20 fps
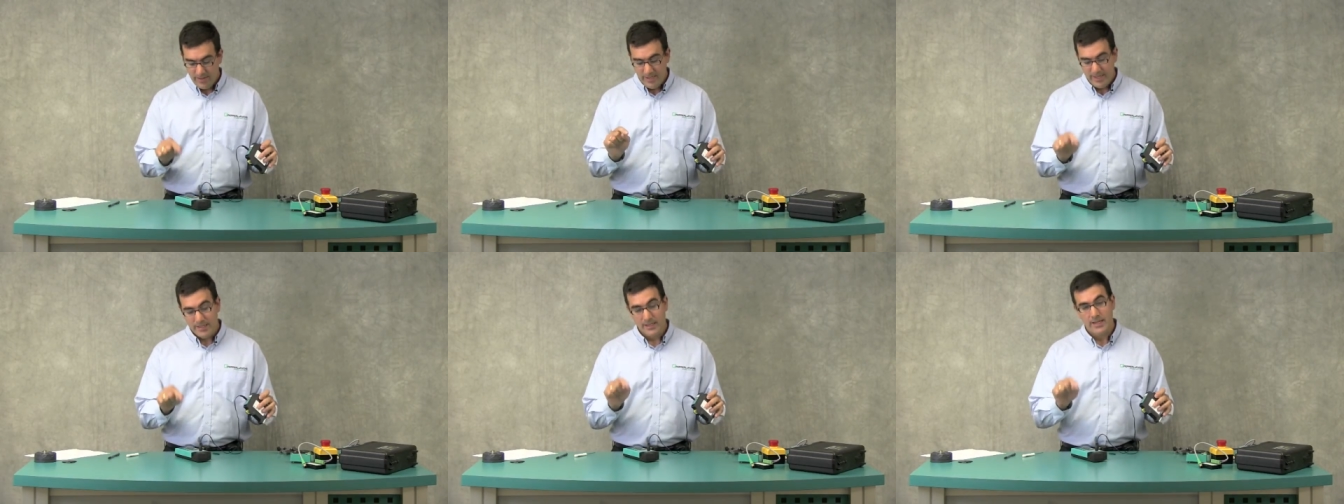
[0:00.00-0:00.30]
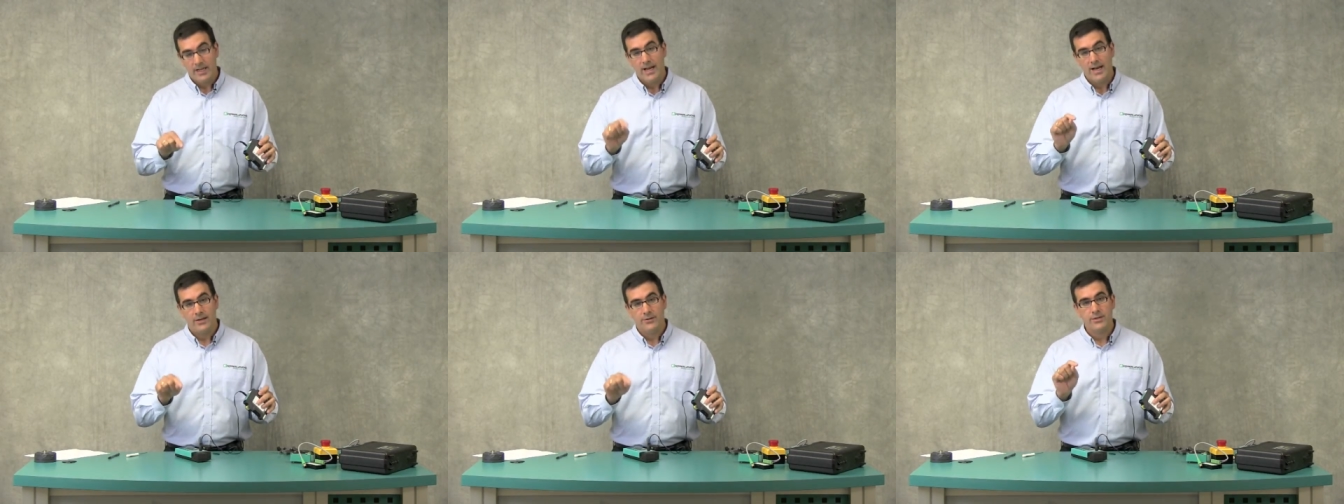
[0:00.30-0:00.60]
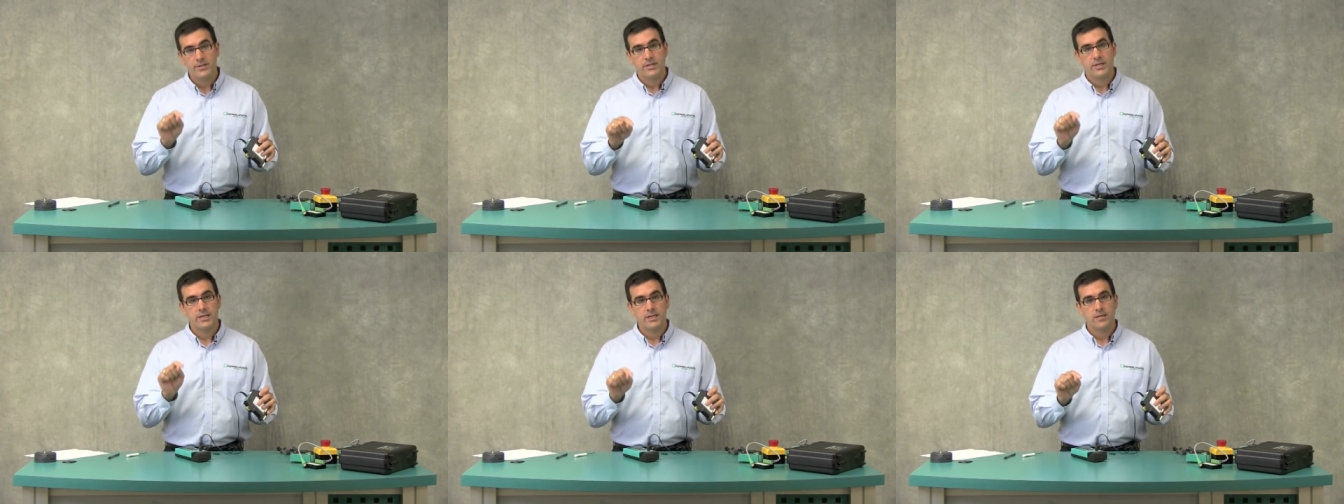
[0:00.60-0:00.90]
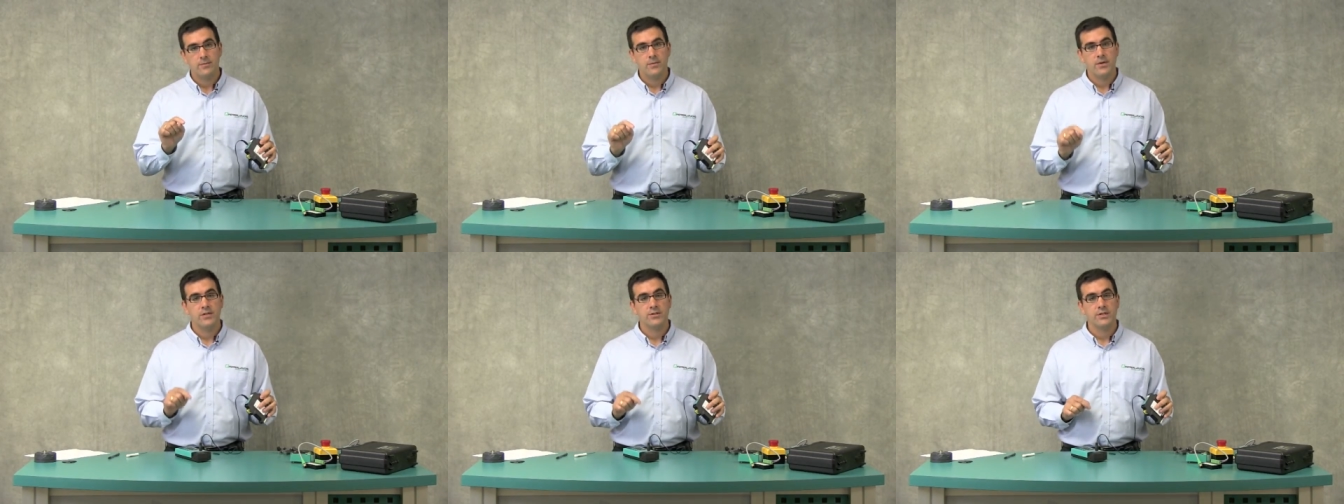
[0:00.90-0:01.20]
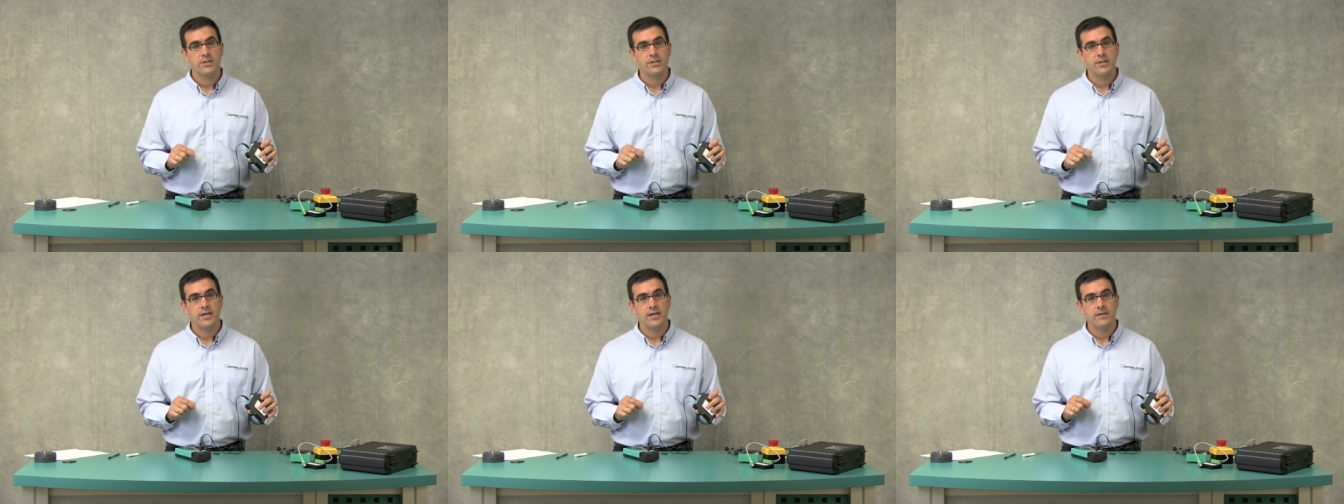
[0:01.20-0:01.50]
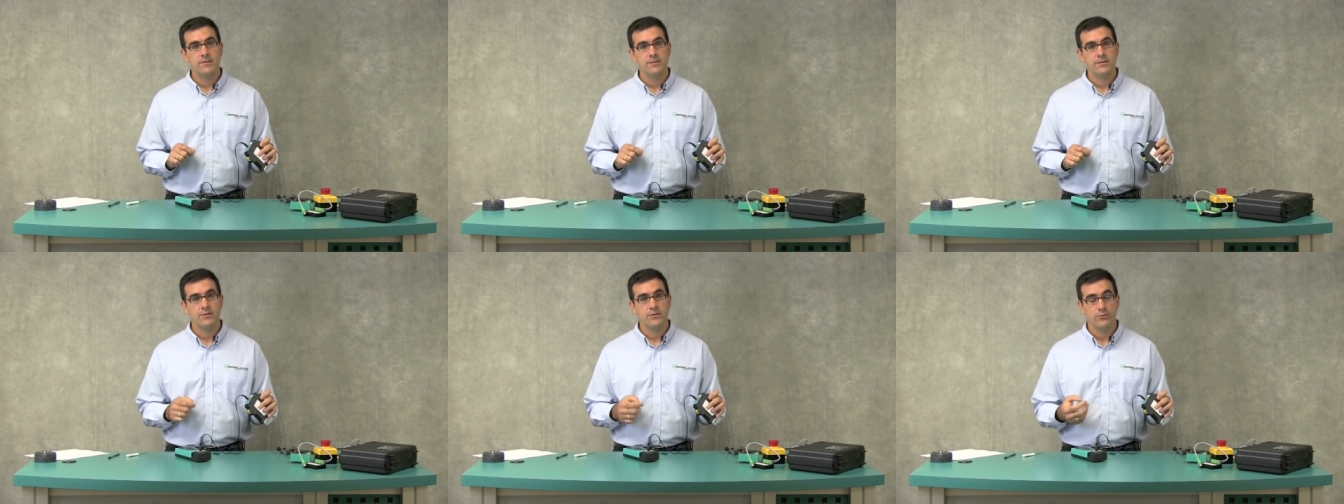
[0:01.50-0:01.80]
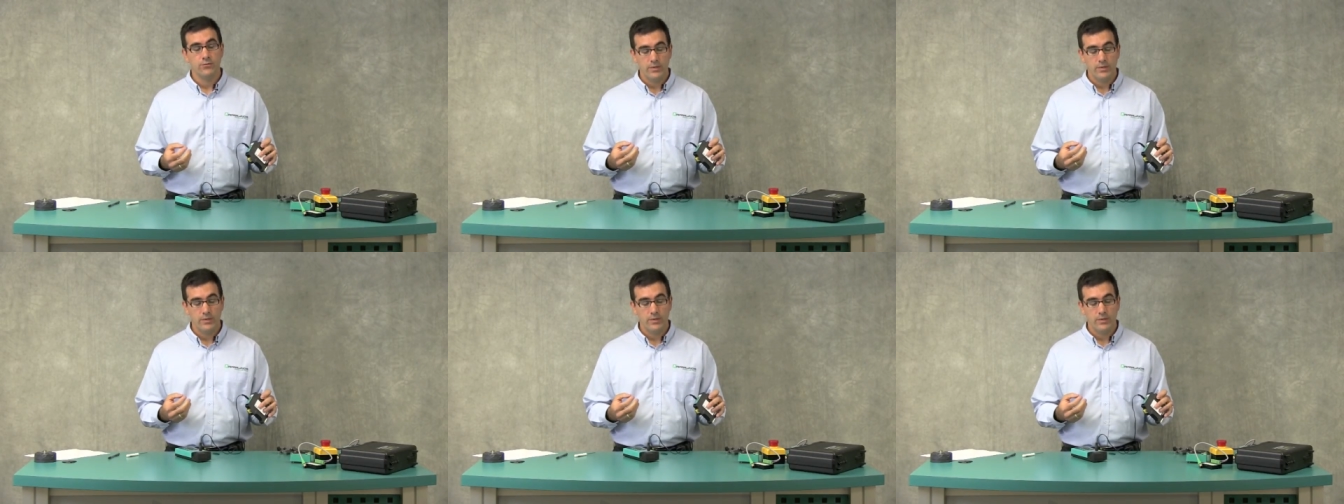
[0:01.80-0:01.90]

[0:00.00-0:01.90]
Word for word: hit the address key a bunch of times to